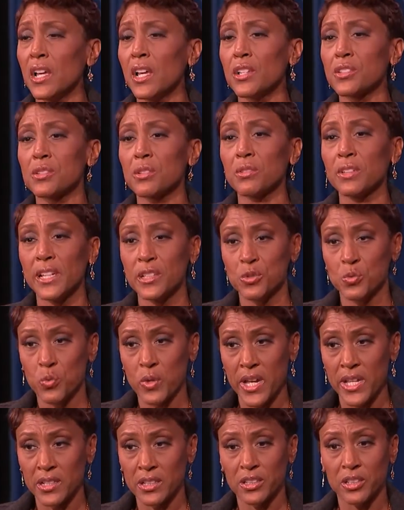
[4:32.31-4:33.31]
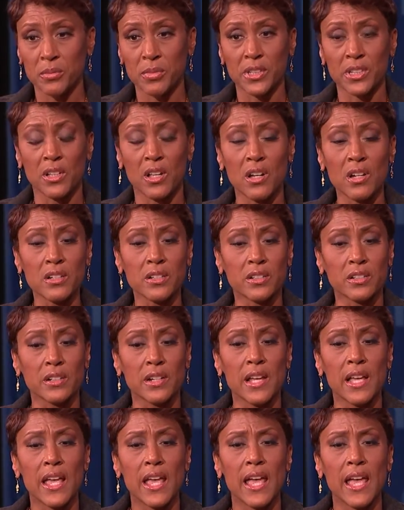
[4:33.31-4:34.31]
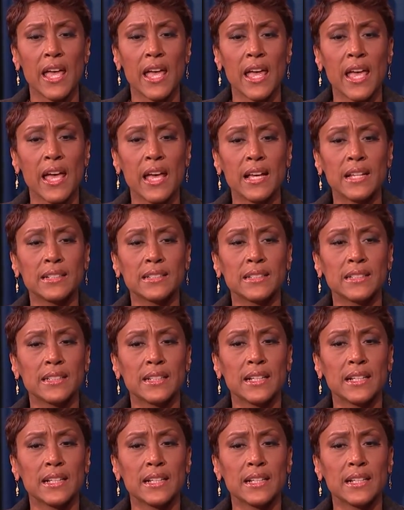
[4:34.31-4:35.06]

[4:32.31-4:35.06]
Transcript: so let's wait a little bit longer. And